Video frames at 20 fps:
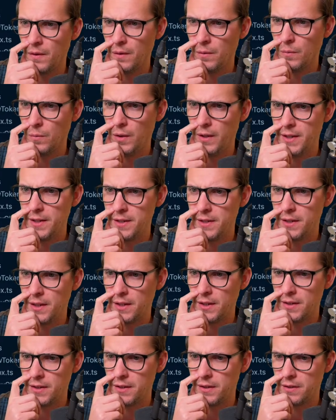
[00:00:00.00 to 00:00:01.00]
Why is
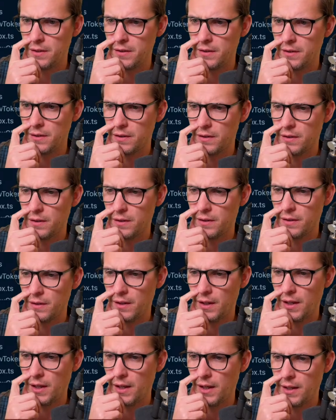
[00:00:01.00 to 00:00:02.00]
this a
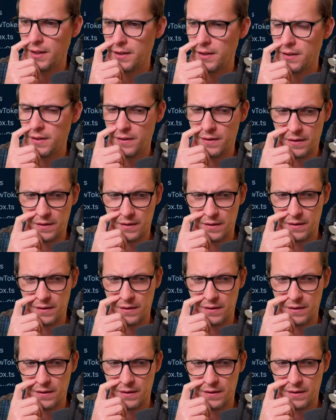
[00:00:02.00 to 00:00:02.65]
let?